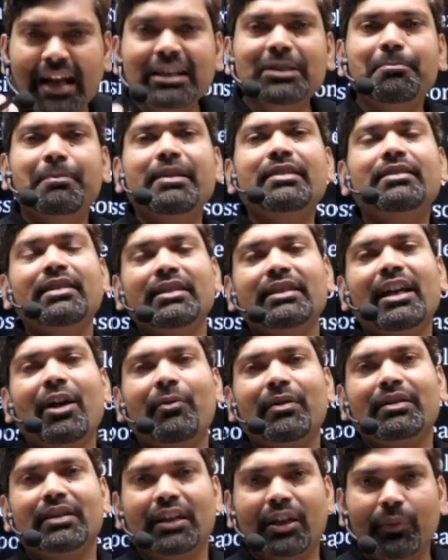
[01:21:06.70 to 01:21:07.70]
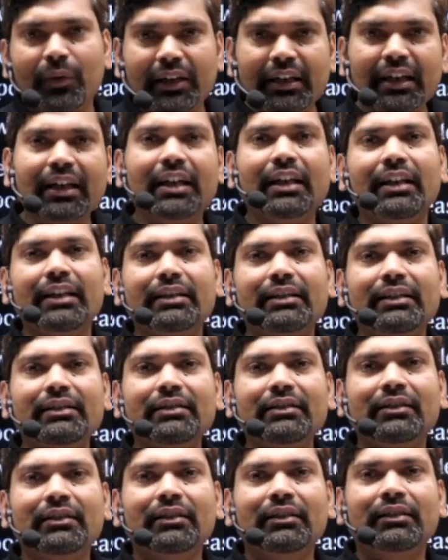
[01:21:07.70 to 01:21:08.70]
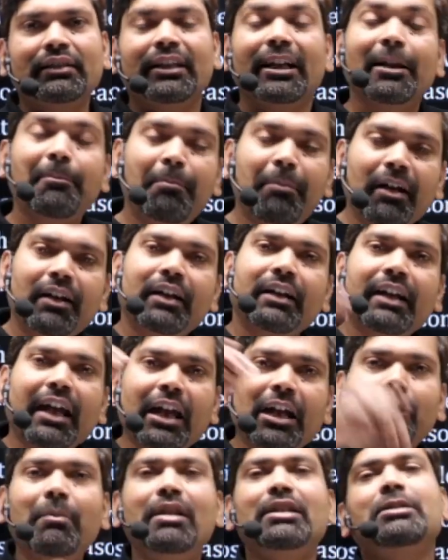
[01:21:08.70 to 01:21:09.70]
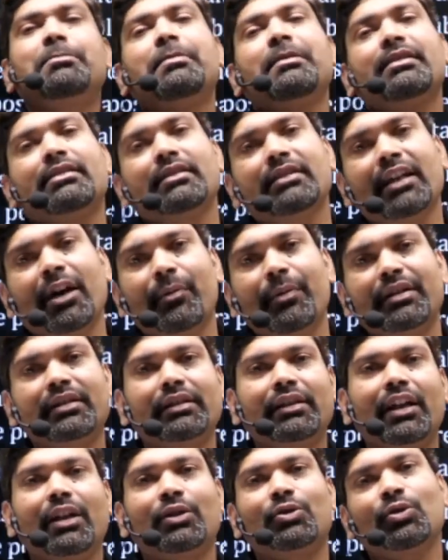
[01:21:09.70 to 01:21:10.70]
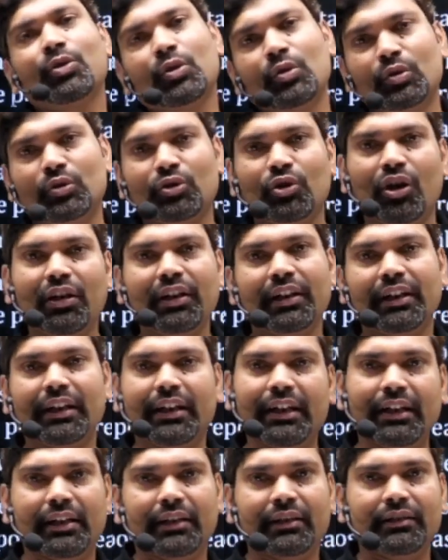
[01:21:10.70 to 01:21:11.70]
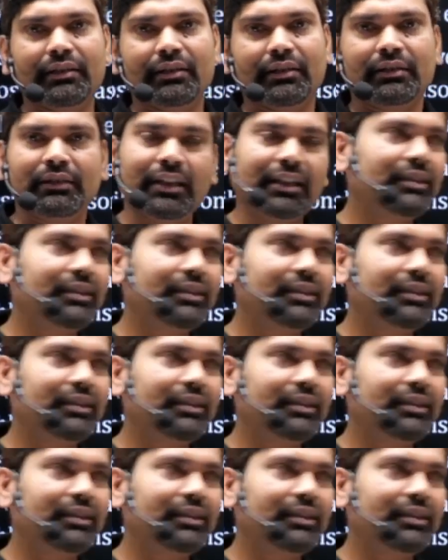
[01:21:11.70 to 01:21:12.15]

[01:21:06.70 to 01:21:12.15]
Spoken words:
species diversity will decreases. The dependent animal species diversity also goes on decreases. That's